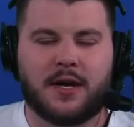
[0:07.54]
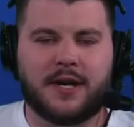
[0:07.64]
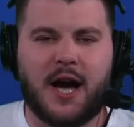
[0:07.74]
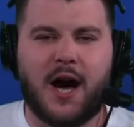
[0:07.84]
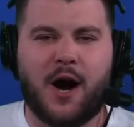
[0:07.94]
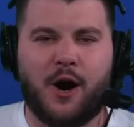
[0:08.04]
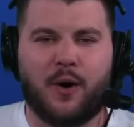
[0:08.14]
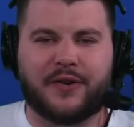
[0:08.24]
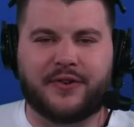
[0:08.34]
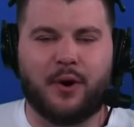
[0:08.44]
Yo,
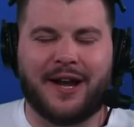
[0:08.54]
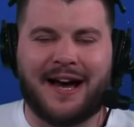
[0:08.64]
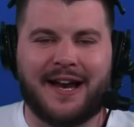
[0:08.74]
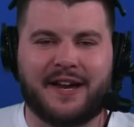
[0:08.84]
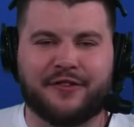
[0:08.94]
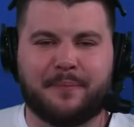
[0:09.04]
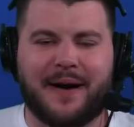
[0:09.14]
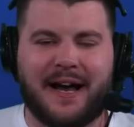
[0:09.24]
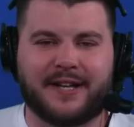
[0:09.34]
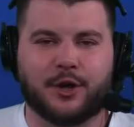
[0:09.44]
what's going on,
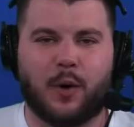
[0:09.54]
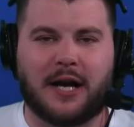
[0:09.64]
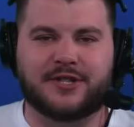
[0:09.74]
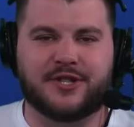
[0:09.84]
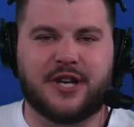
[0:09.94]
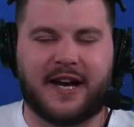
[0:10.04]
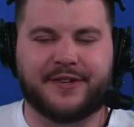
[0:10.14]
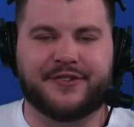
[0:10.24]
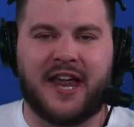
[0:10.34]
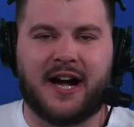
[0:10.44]
everybody? You're watching
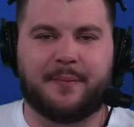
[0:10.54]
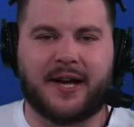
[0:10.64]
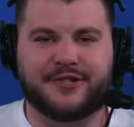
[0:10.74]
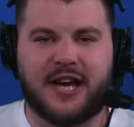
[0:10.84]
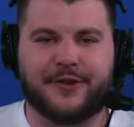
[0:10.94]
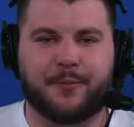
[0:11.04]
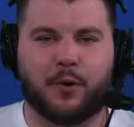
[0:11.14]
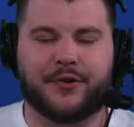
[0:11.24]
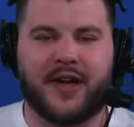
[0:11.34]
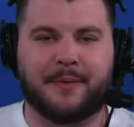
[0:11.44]
Giants Now by Chat
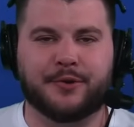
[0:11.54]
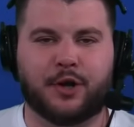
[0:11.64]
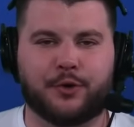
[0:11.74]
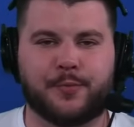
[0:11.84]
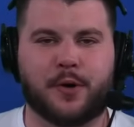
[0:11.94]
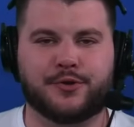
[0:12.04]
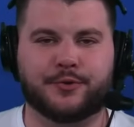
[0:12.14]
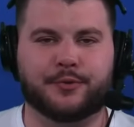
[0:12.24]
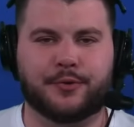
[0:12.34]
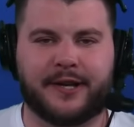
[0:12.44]
Sports. I'm your host,
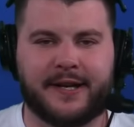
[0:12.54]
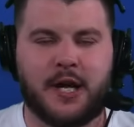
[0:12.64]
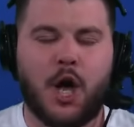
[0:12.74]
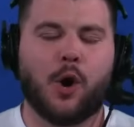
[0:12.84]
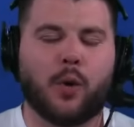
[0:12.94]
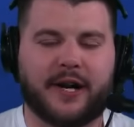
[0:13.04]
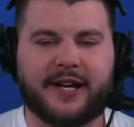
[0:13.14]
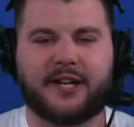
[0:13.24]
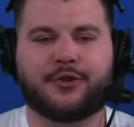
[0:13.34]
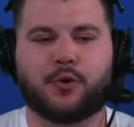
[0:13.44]
Marshall Green. We're going to
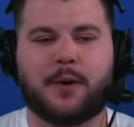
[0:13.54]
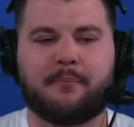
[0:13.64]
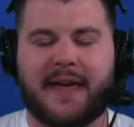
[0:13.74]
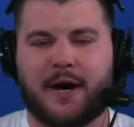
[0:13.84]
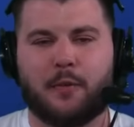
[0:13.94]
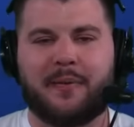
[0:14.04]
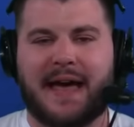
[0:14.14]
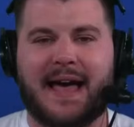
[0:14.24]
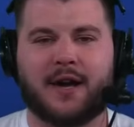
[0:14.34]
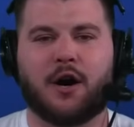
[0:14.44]
get into a
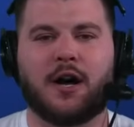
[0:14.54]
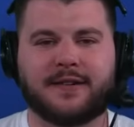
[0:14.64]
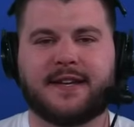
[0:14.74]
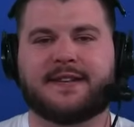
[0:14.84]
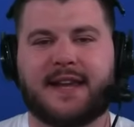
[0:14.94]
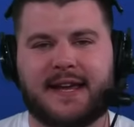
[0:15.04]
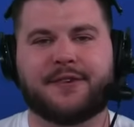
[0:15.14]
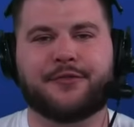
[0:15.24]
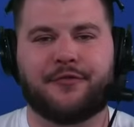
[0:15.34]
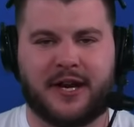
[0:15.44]
mailbag on
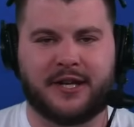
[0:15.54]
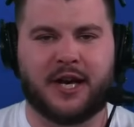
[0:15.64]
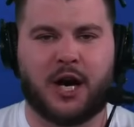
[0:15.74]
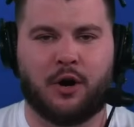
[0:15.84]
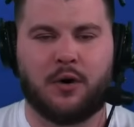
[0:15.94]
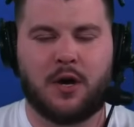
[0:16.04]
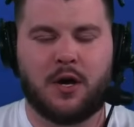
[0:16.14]
today's video,